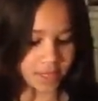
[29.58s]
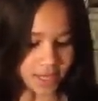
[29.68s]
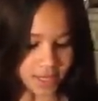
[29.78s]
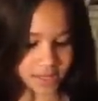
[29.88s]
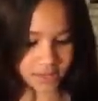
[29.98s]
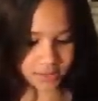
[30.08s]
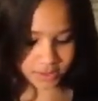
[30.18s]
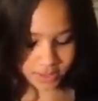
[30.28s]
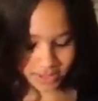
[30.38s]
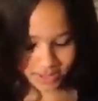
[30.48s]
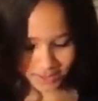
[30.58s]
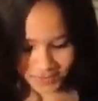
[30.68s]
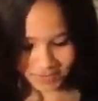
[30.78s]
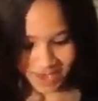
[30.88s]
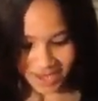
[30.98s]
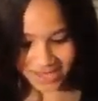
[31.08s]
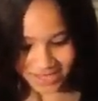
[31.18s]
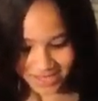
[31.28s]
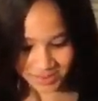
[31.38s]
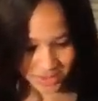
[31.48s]
Okay, so starting off with
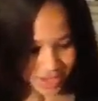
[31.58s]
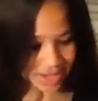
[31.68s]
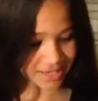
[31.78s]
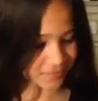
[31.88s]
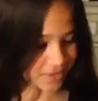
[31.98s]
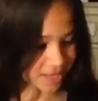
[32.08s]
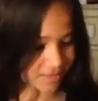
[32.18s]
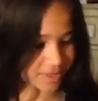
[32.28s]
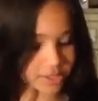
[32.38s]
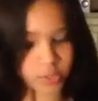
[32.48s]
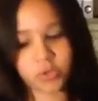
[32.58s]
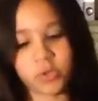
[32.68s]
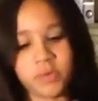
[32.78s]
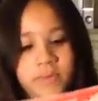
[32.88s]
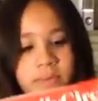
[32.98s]
magazines, we got Family Circle.